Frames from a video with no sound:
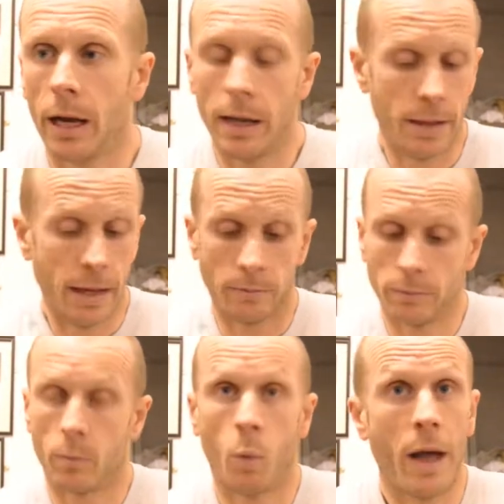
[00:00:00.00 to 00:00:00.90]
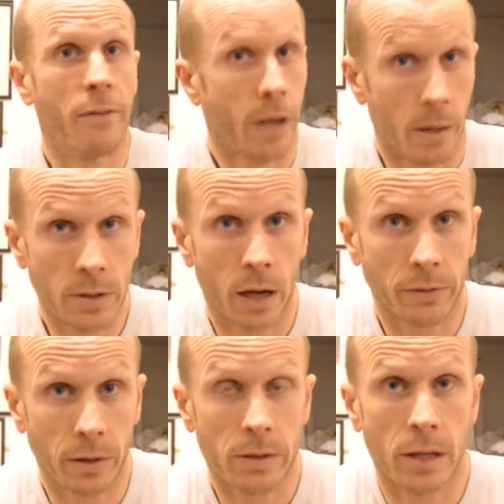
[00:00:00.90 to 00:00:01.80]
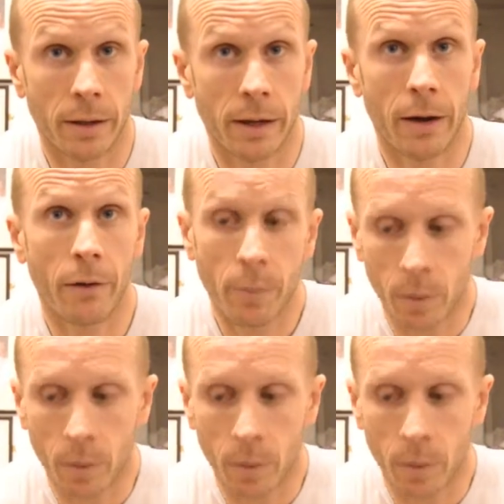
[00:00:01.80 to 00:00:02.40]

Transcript: and then whatever comes after the Southern Area.